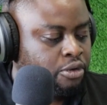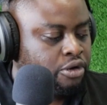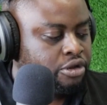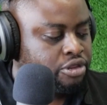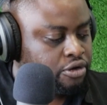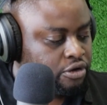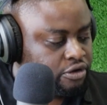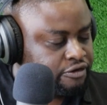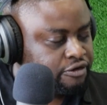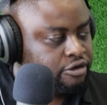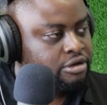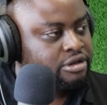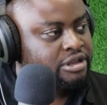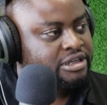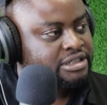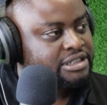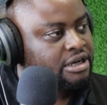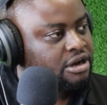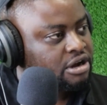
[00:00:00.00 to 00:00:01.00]
more
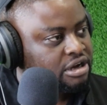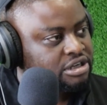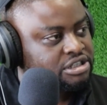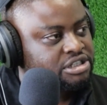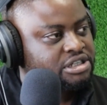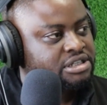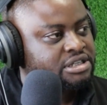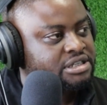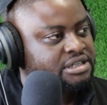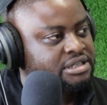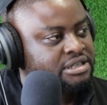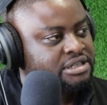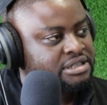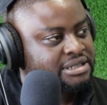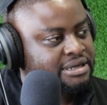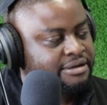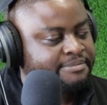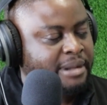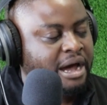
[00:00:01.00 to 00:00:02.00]
thoughtfulness and
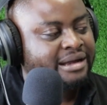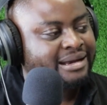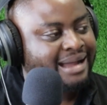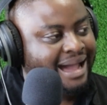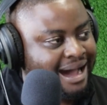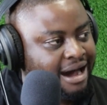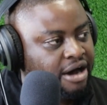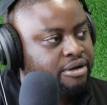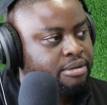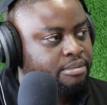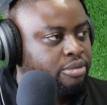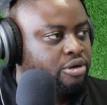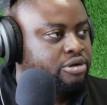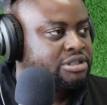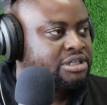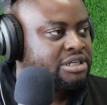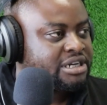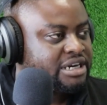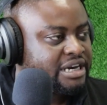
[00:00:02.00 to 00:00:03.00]
consciousness about how
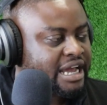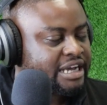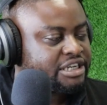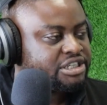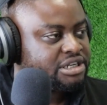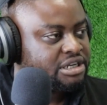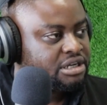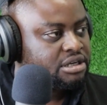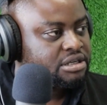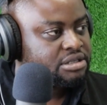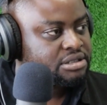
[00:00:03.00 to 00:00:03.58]
important it actually